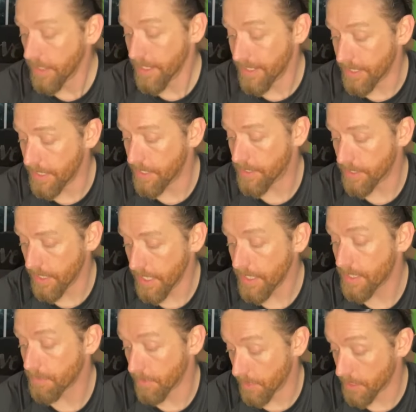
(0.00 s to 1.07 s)
DC,
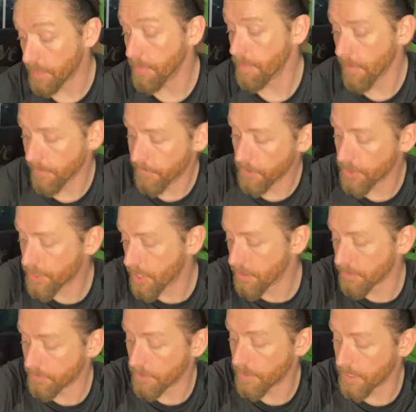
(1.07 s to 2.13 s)
this will be my first year
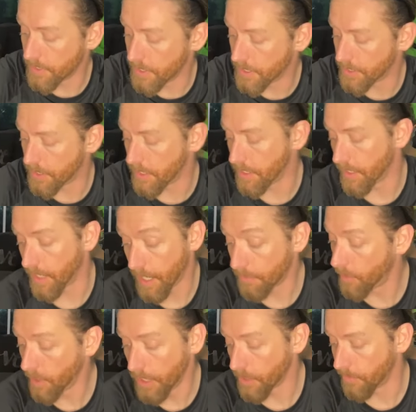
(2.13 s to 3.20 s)
throwing a DC, and I'm
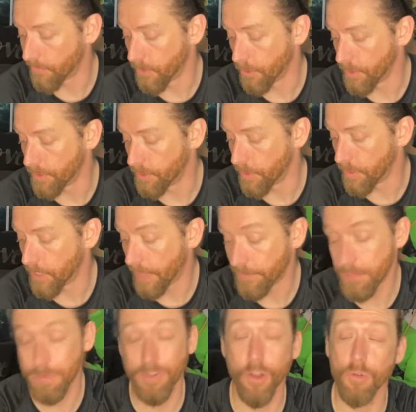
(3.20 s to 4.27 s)
really looking forward to it. I've
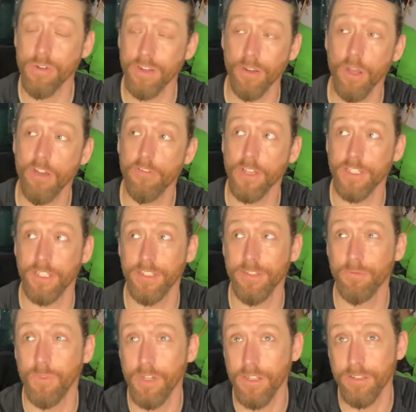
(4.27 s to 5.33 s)
just been holding off because I
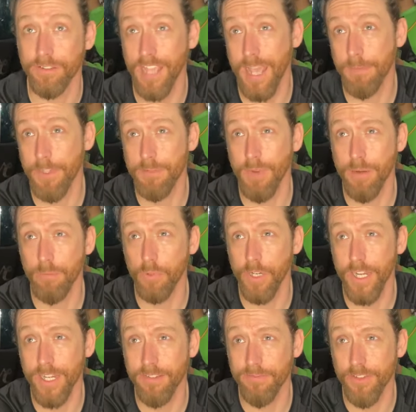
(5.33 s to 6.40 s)
didn't want to damage my
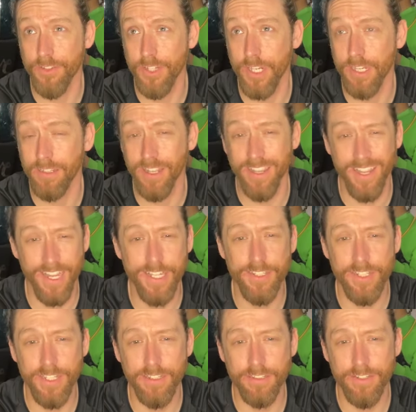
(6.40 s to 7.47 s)
braid fishing in, like,
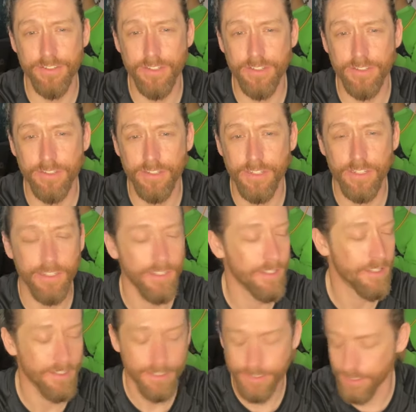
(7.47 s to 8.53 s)
icy conditions.
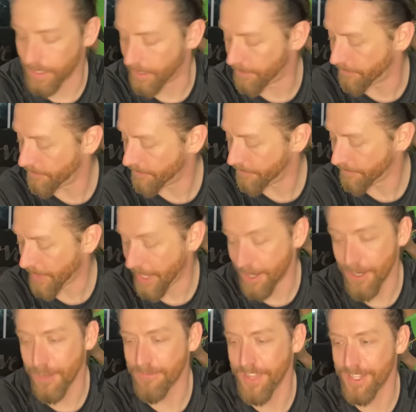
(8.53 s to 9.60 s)
So, I
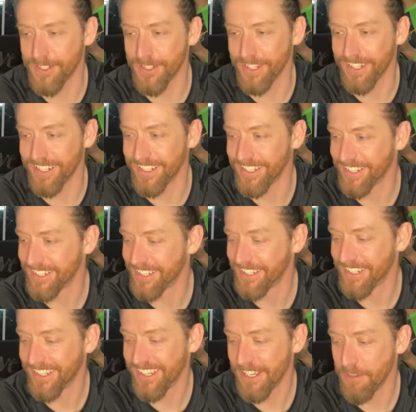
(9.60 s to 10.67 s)
don't know if that's
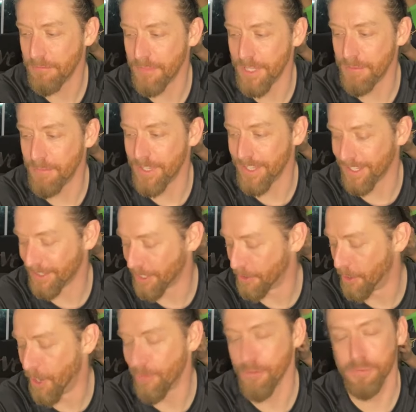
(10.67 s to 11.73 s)
me being a
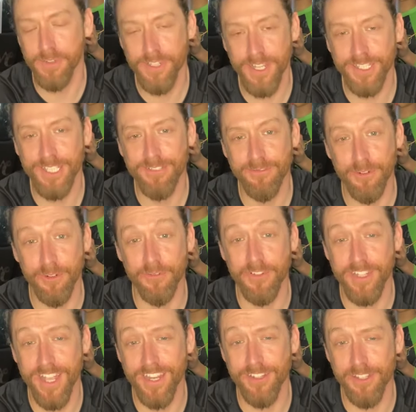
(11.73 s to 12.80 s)
little overprotective or if
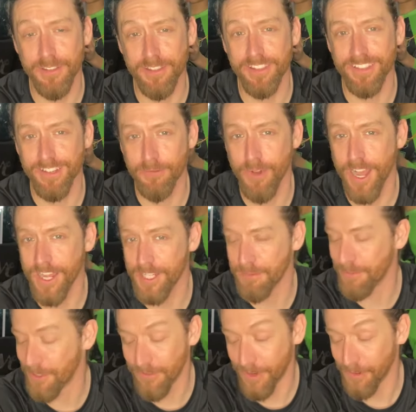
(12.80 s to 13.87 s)
it's actually a wise
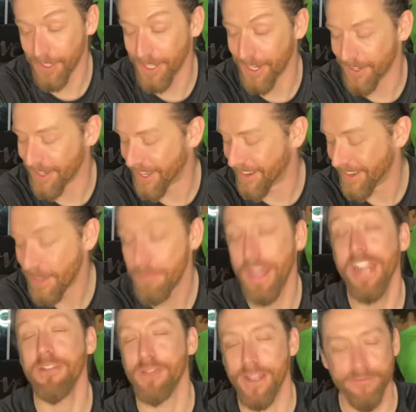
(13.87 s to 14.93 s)
move. I really don't know. But
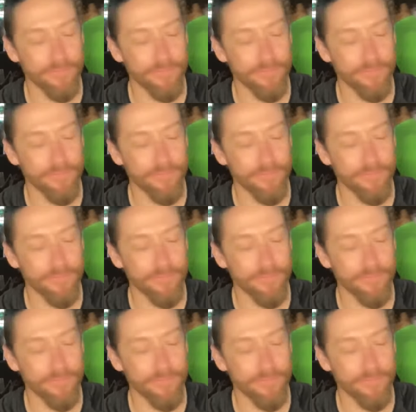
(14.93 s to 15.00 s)
anyway,